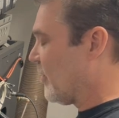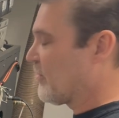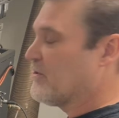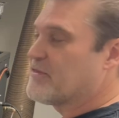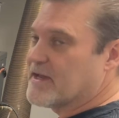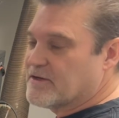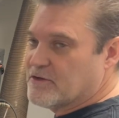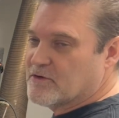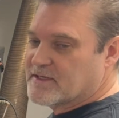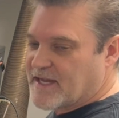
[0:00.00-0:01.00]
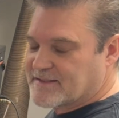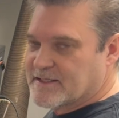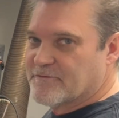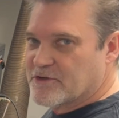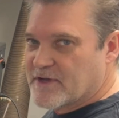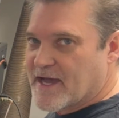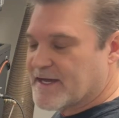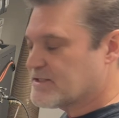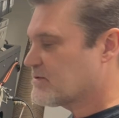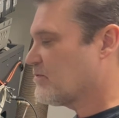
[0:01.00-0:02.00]
good thing to do, tech tip for you
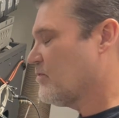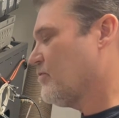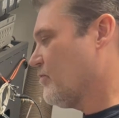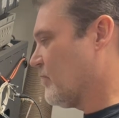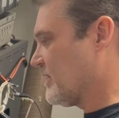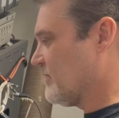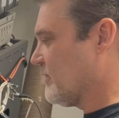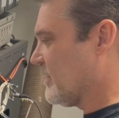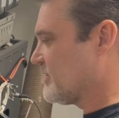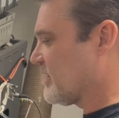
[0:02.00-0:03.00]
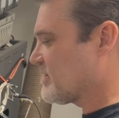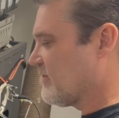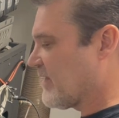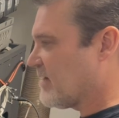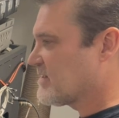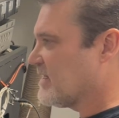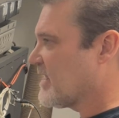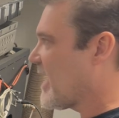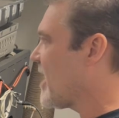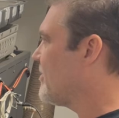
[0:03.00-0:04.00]
guys, when you adjust your valves, get in the habit